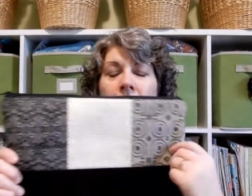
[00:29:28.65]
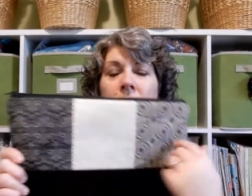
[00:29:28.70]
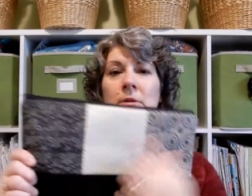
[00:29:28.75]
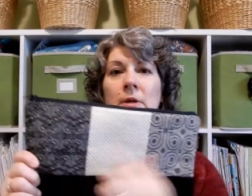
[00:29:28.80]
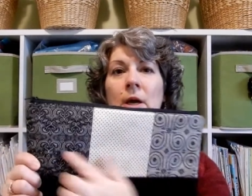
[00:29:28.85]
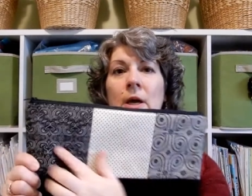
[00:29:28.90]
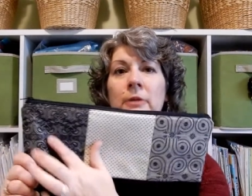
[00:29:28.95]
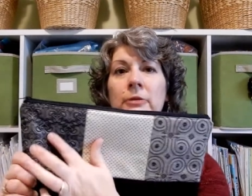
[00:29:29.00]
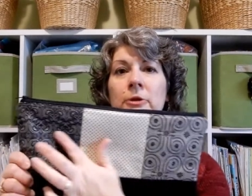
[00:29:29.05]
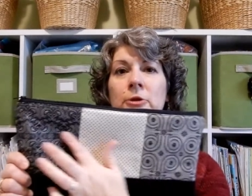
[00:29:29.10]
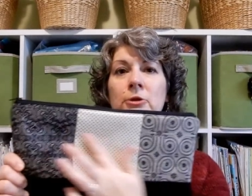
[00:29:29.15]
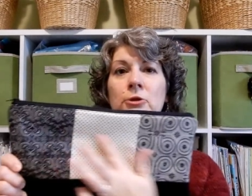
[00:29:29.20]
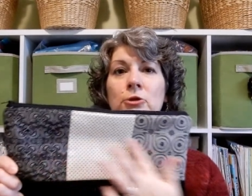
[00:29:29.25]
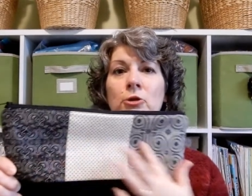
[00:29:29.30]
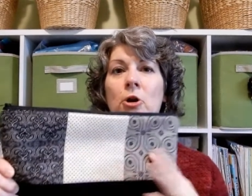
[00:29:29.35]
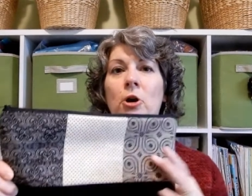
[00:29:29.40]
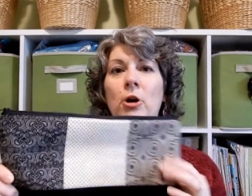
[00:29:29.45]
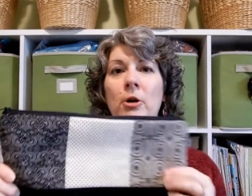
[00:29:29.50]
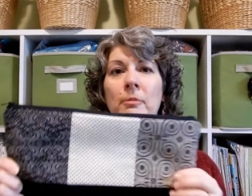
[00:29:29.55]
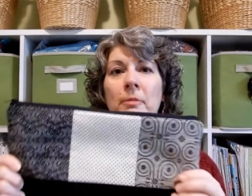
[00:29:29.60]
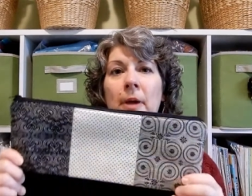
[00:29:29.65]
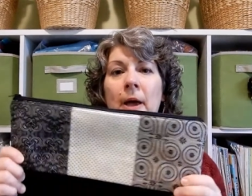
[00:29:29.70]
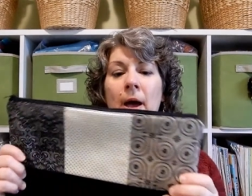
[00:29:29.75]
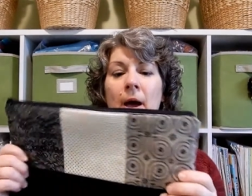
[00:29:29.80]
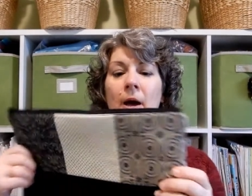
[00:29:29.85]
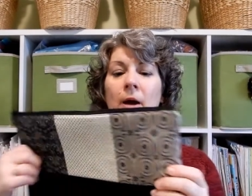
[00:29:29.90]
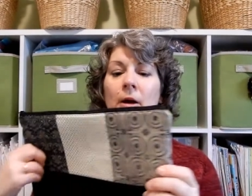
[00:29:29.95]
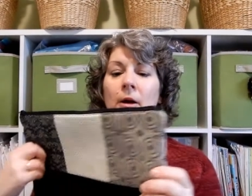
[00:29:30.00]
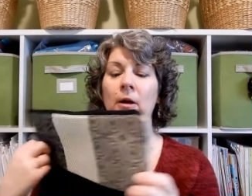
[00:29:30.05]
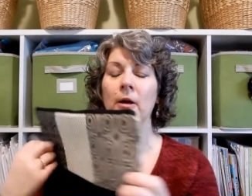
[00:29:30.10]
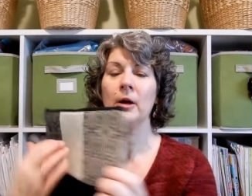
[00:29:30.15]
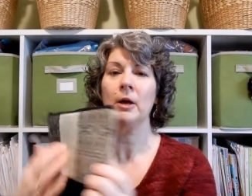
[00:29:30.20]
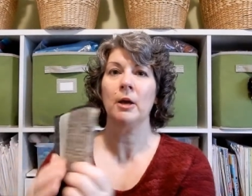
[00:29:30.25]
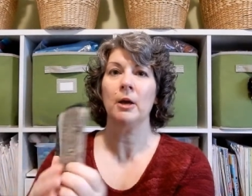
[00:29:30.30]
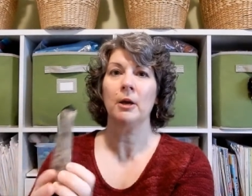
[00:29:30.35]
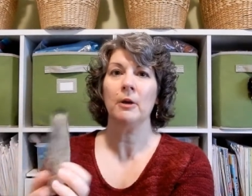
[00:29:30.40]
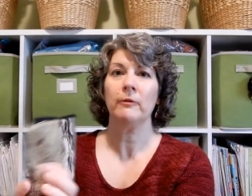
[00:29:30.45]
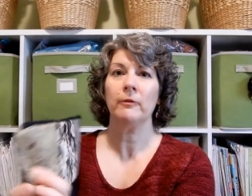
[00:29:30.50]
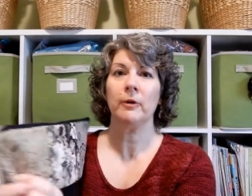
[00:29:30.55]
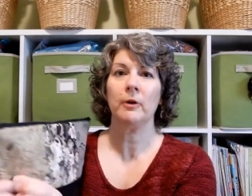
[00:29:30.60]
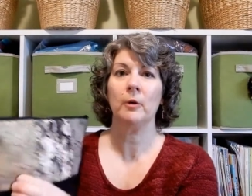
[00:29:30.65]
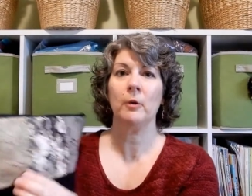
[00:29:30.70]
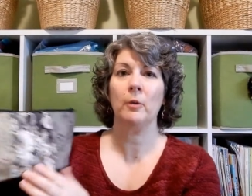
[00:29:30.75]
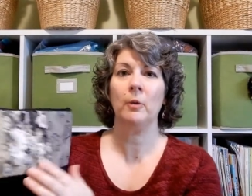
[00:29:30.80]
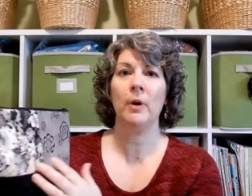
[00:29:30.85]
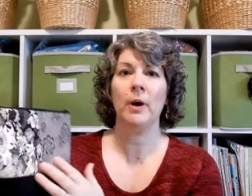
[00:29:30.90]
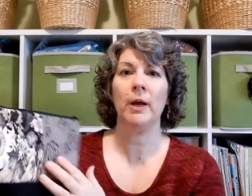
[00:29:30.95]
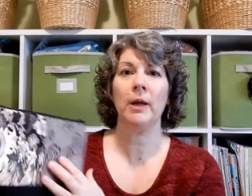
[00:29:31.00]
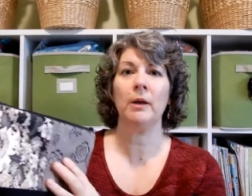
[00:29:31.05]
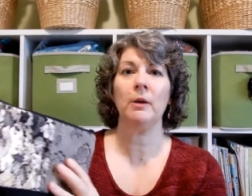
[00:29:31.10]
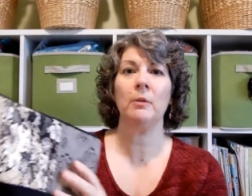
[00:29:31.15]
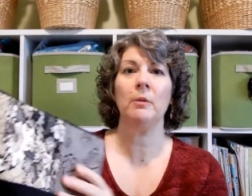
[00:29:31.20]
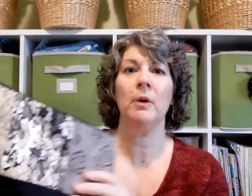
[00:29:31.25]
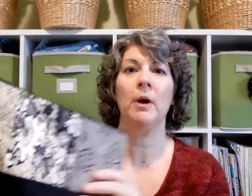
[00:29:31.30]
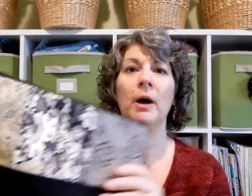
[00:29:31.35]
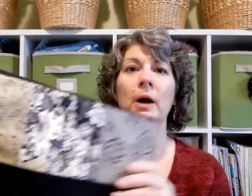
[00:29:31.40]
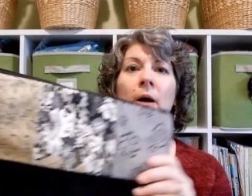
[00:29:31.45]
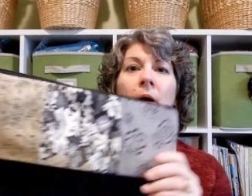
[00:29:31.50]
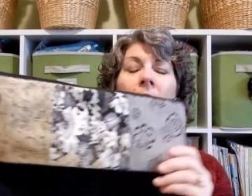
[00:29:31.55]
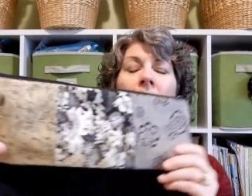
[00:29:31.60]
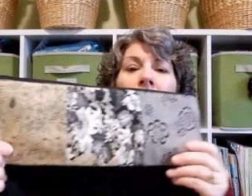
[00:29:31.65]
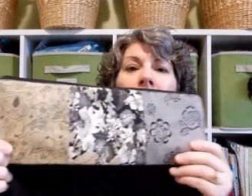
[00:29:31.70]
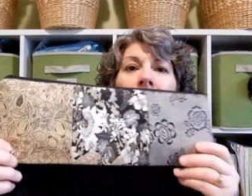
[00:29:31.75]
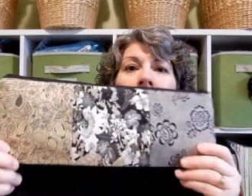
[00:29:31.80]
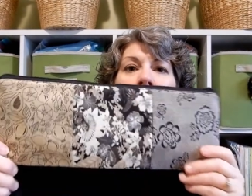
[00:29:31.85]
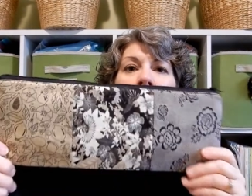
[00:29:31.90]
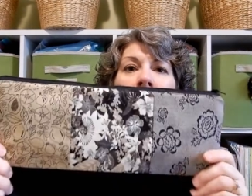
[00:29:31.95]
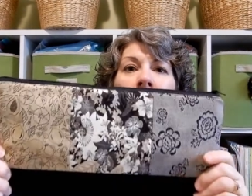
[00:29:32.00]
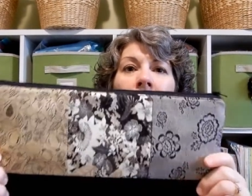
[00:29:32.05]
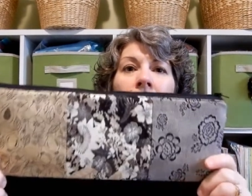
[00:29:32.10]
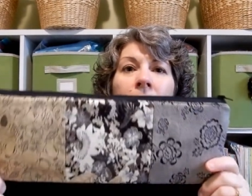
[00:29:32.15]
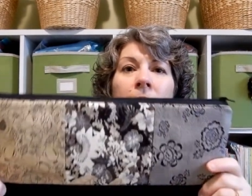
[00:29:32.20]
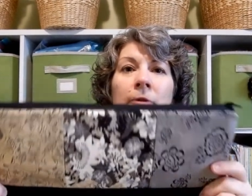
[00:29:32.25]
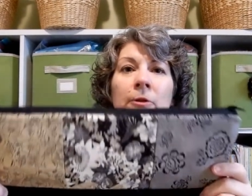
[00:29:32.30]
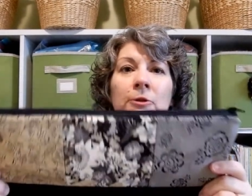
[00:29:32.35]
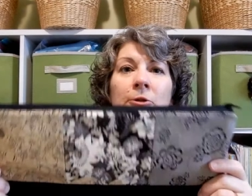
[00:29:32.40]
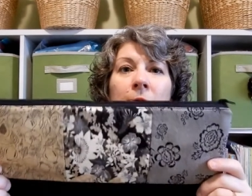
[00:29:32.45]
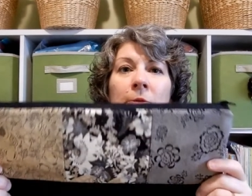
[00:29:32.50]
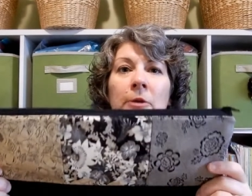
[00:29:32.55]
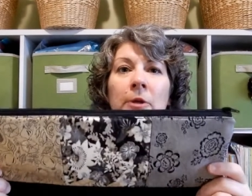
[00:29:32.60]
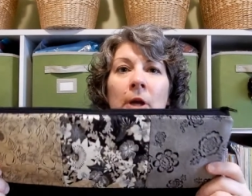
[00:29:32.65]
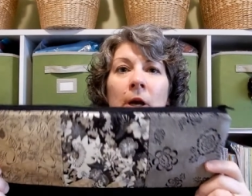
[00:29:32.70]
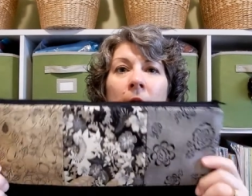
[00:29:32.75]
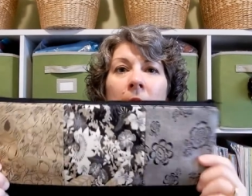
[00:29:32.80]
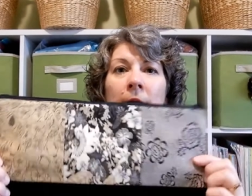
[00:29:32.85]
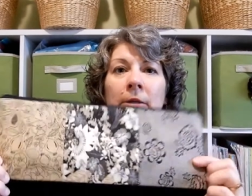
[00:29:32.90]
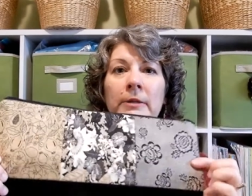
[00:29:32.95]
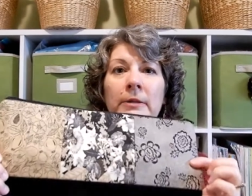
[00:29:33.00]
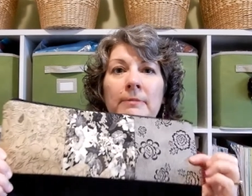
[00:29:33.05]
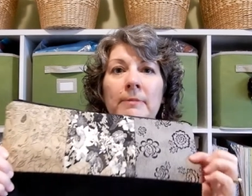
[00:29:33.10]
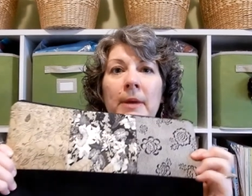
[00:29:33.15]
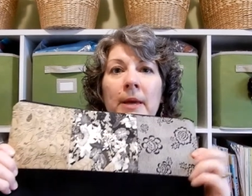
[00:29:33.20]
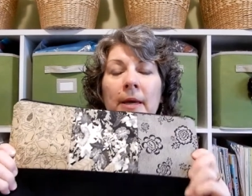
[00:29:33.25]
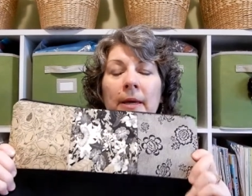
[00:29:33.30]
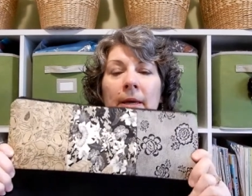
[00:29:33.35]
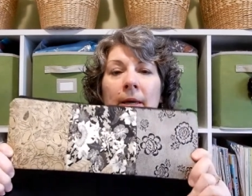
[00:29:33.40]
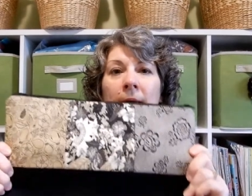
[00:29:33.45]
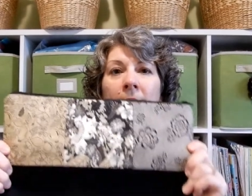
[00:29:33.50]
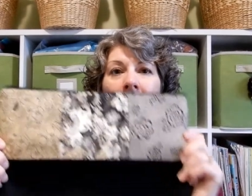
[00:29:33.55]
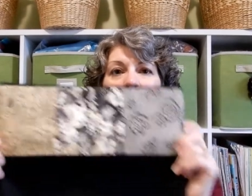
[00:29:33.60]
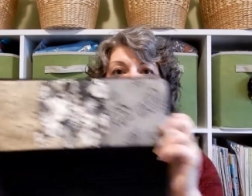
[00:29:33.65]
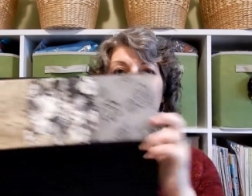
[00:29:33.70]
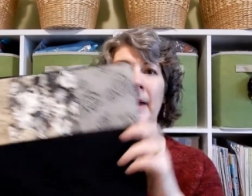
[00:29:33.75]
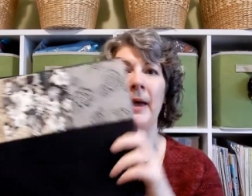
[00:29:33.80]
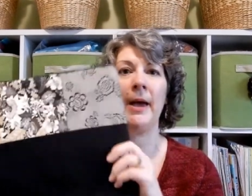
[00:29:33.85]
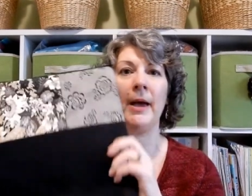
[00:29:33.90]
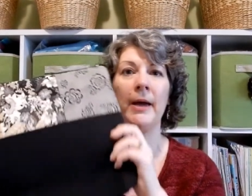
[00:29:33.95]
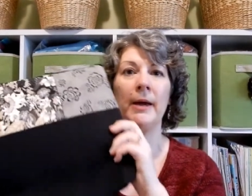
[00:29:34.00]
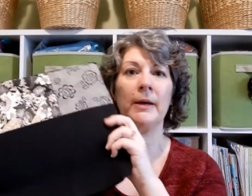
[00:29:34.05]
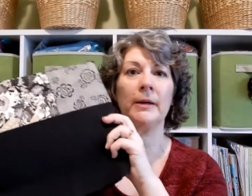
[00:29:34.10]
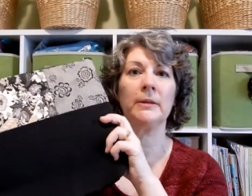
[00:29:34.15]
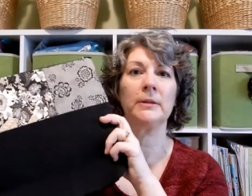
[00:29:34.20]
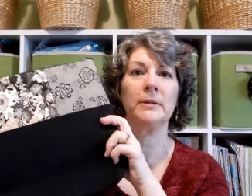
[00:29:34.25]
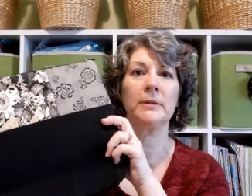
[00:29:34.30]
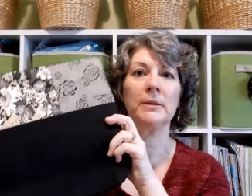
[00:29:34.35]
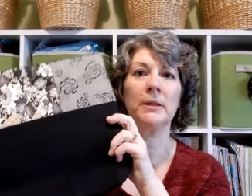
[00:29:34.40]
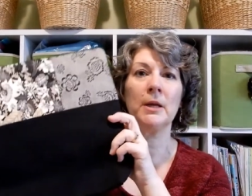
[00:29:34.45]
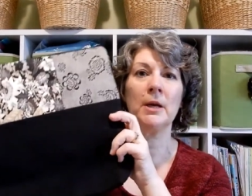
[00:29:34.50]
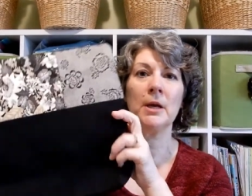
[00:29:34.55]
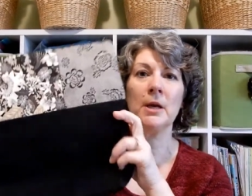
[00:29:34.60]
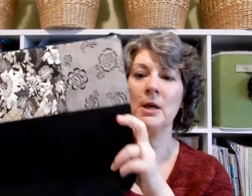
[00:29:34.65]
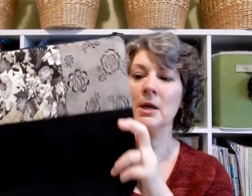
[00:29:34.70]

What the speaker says: So I had this charm pack for quite a while, and I visualized making bags